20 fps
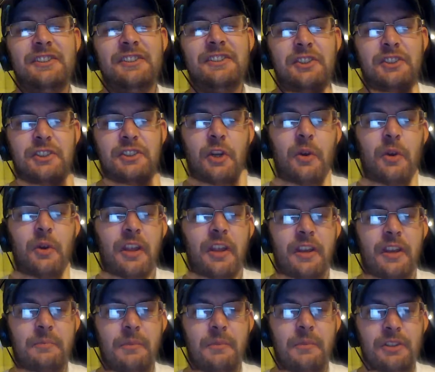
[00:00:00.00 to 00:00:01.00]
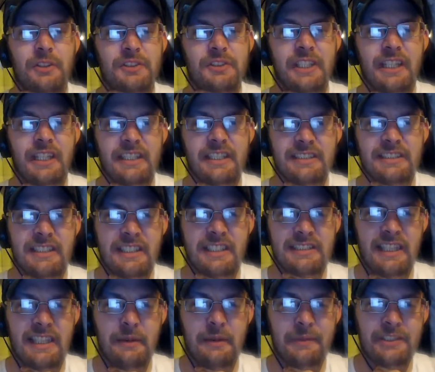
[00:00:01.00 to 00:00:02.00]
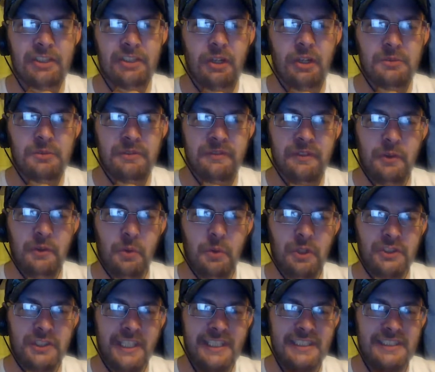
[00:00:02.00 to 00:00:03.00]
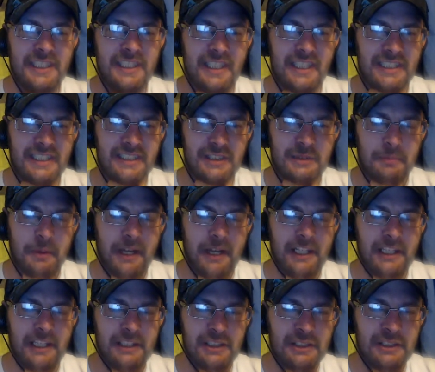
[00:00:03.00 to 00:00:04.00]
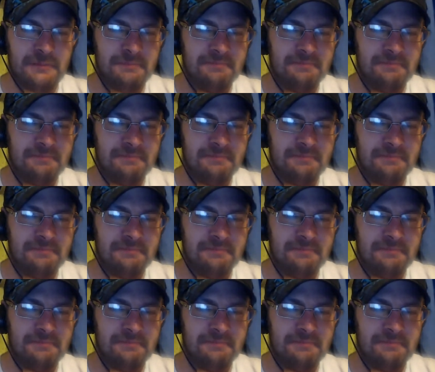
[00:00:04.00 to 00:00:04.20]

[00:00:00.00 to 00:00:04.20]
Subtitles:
Julian Martinez says, how many times have you watched E.T. in Spanish?